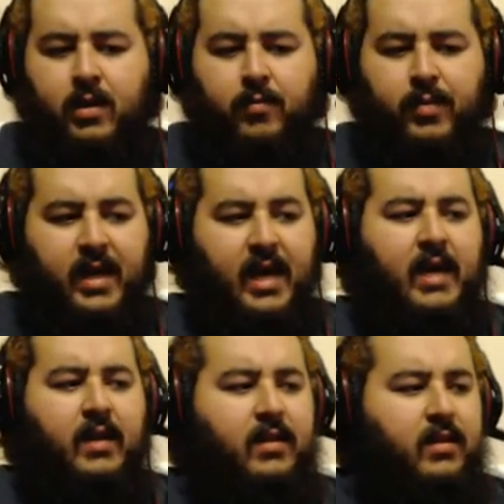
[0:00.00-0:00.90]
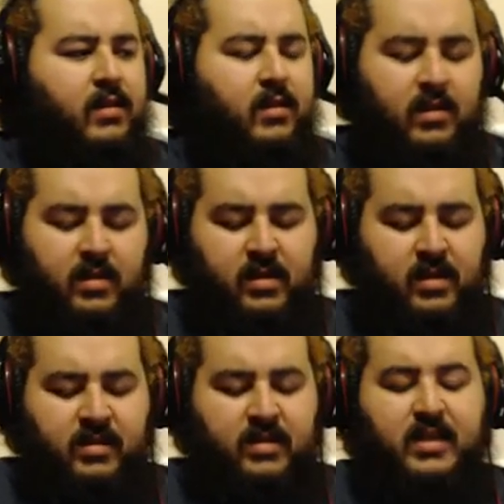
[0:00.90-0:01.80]
But yeah,
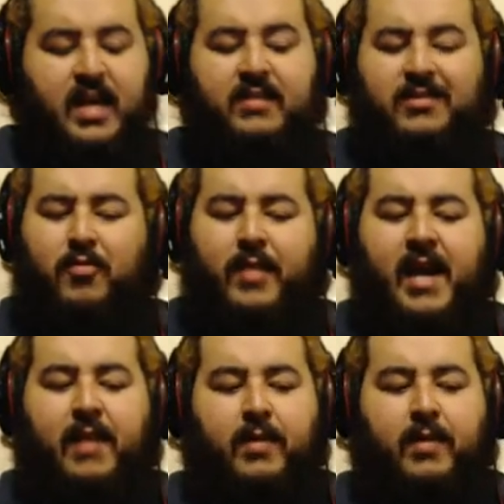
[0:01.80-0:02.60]
this is not so bad.